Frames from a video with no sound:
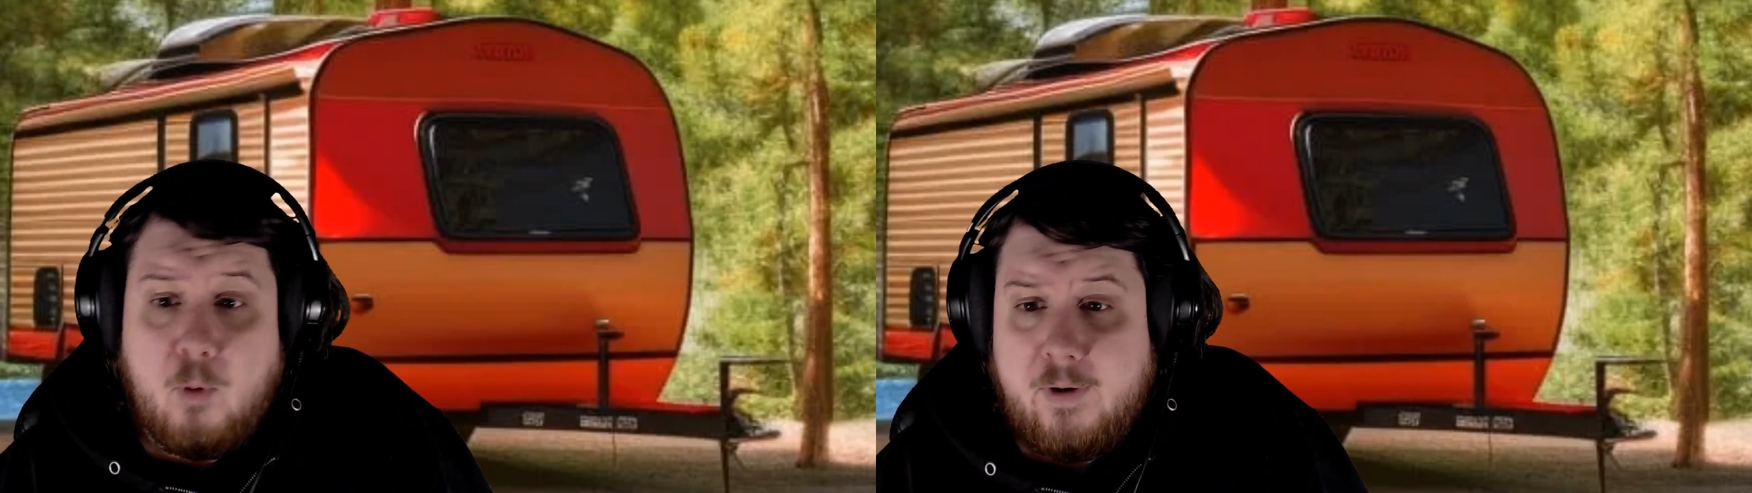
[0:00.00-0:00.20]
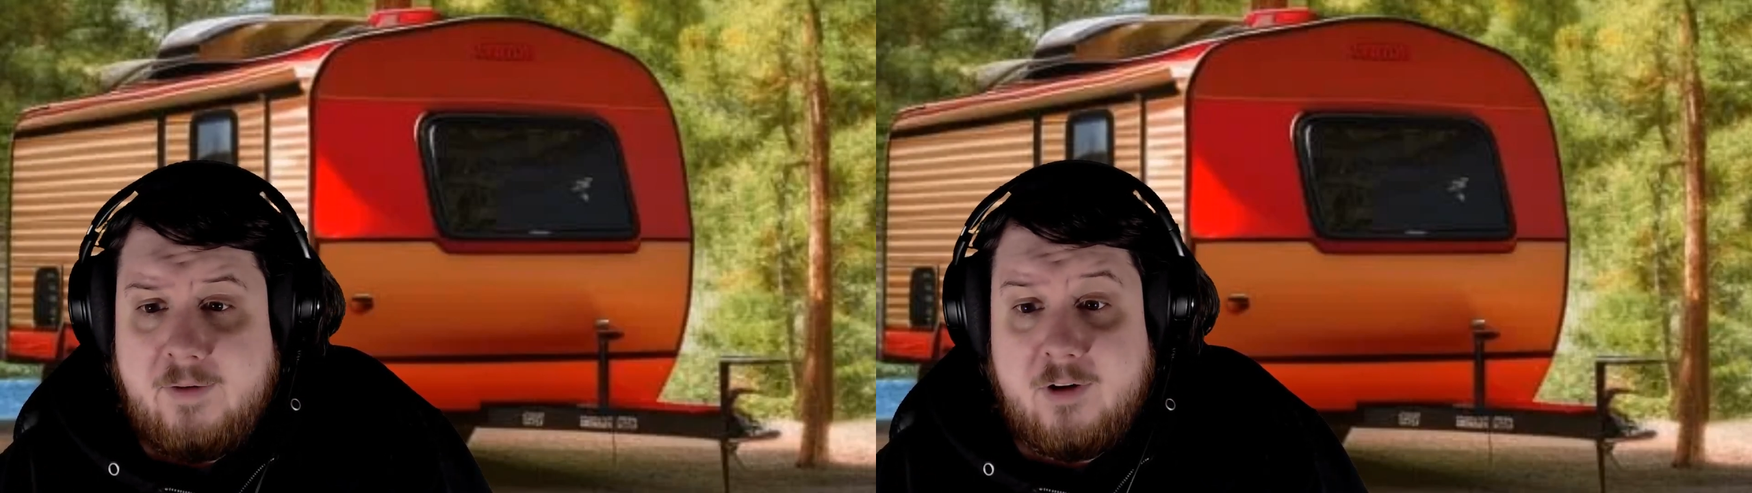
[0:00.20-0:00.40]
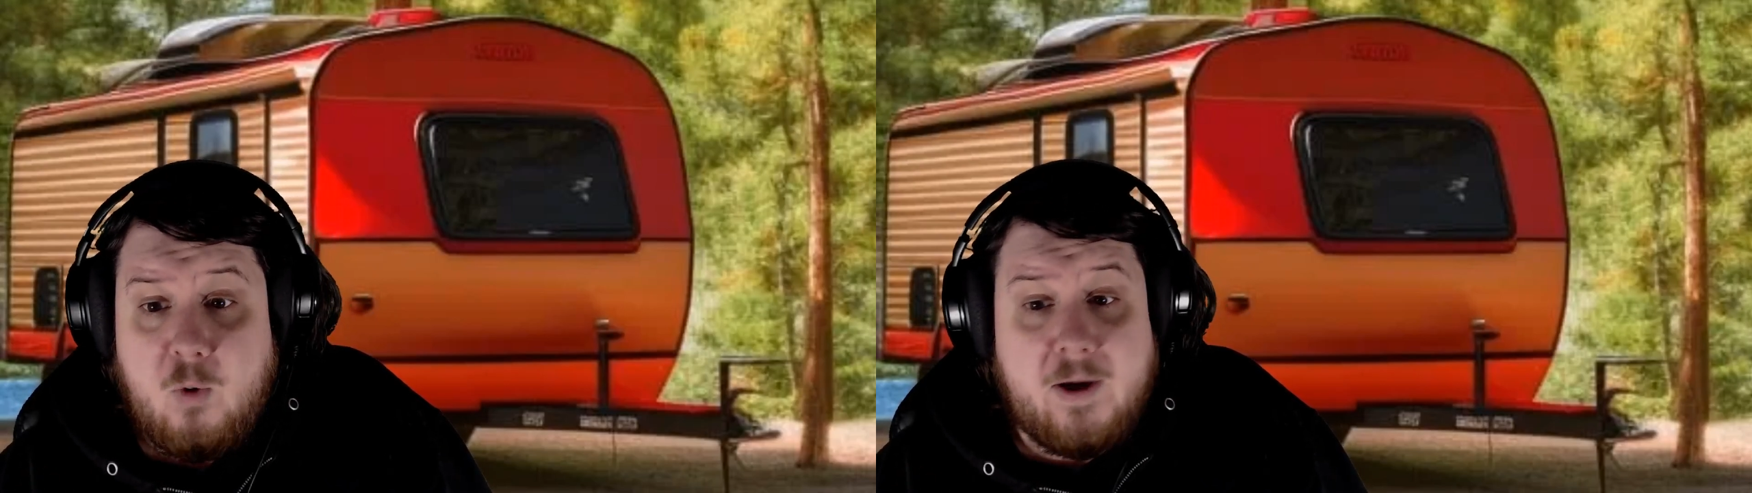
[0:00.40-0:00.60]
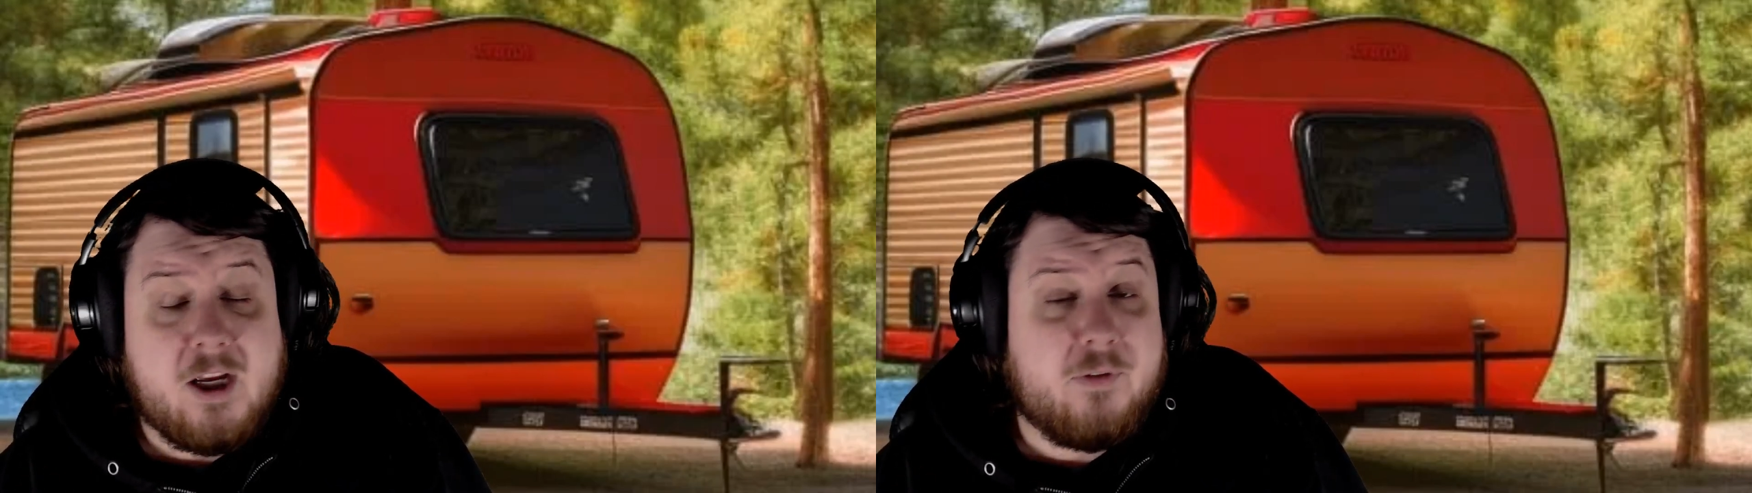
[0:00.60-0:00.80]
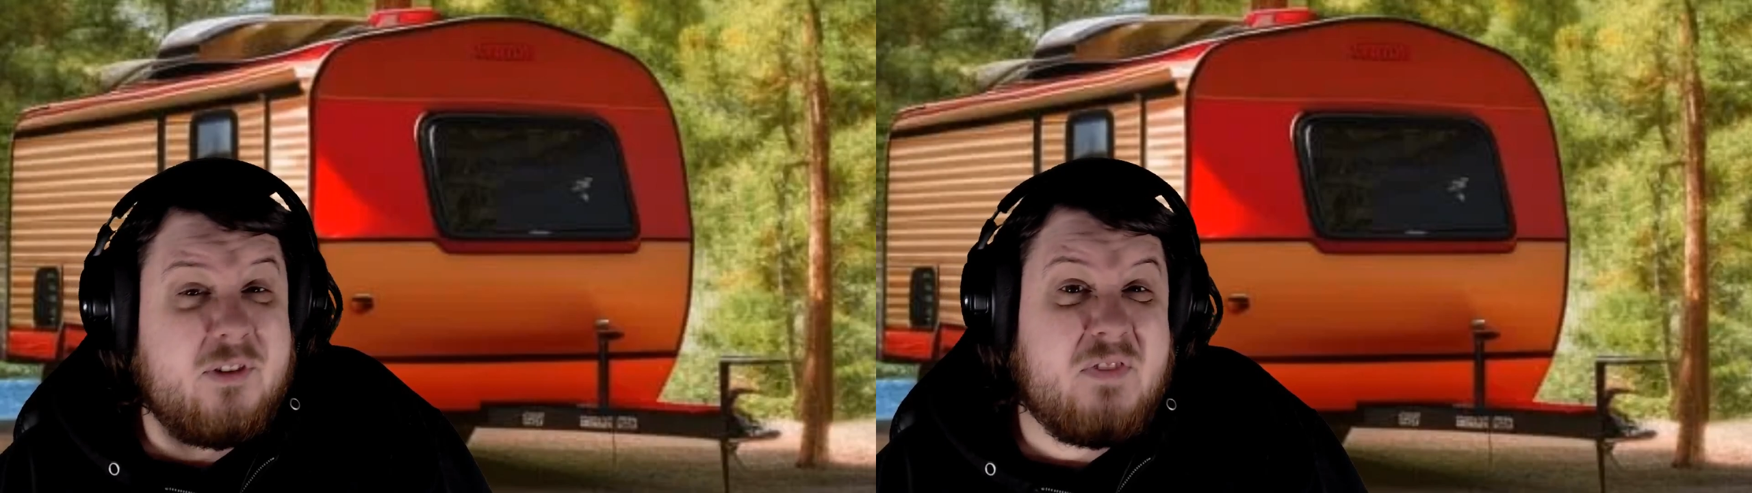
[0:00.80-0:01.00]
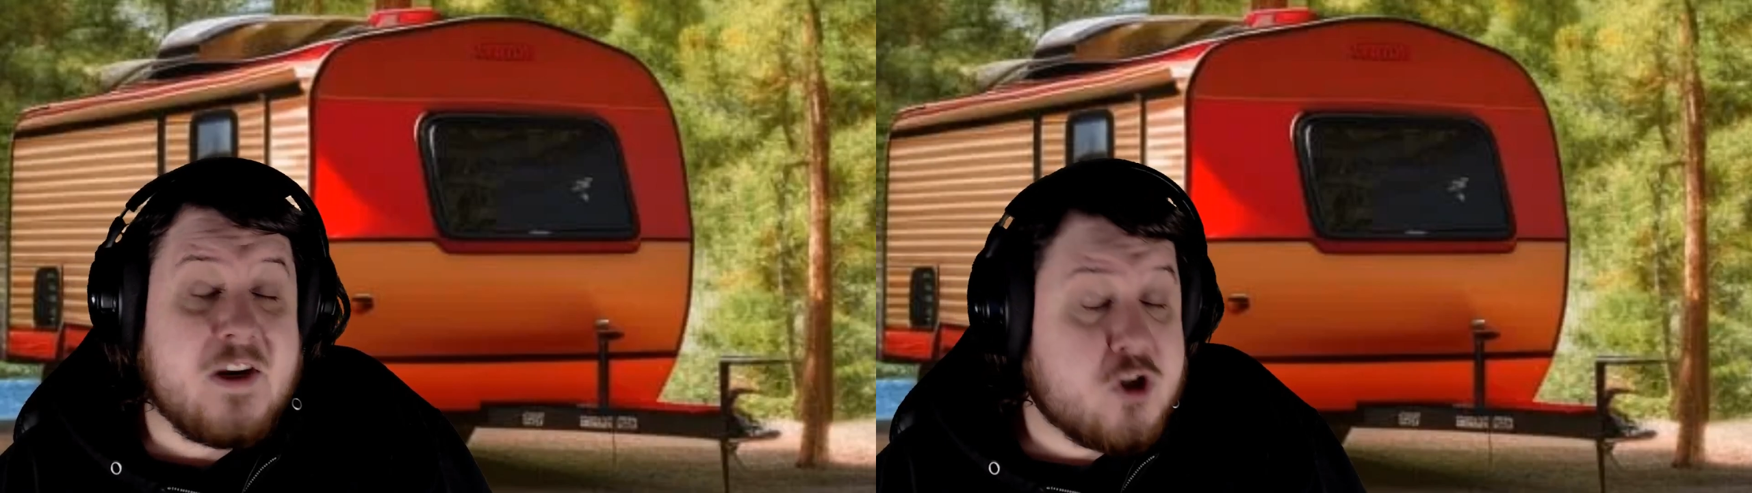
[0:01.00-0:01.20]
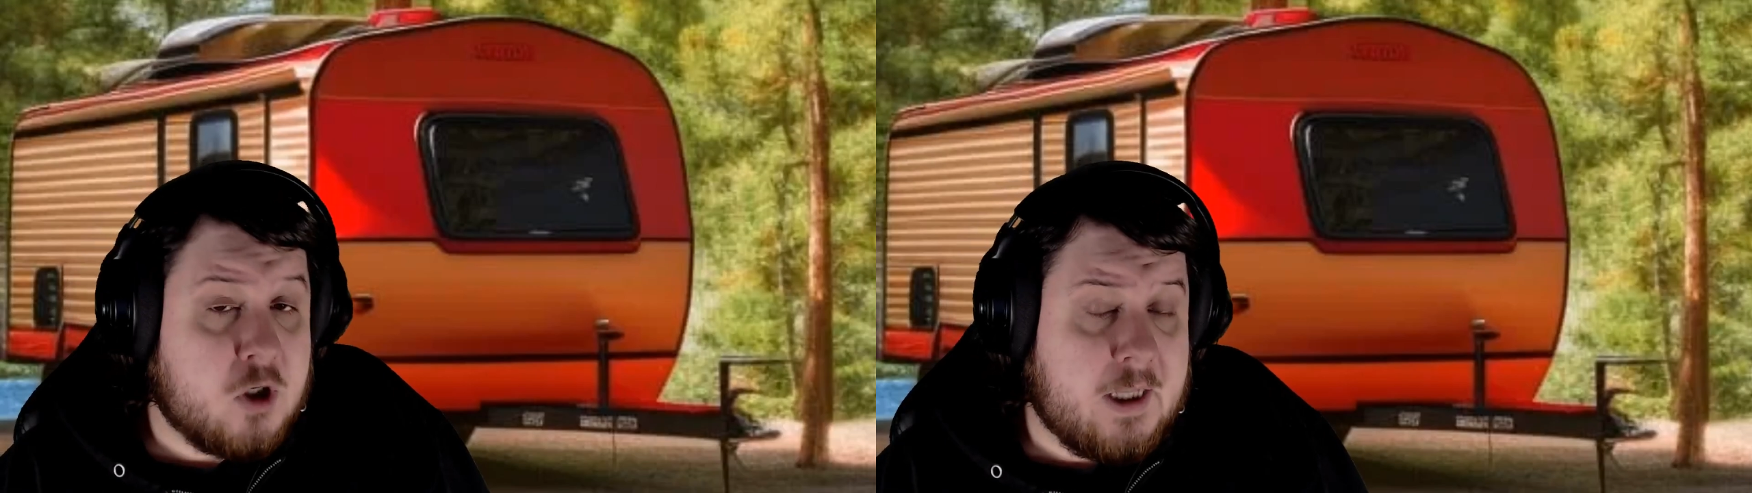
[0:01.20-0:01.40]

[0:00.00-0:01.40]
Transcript: or even a Wykoff's Adventure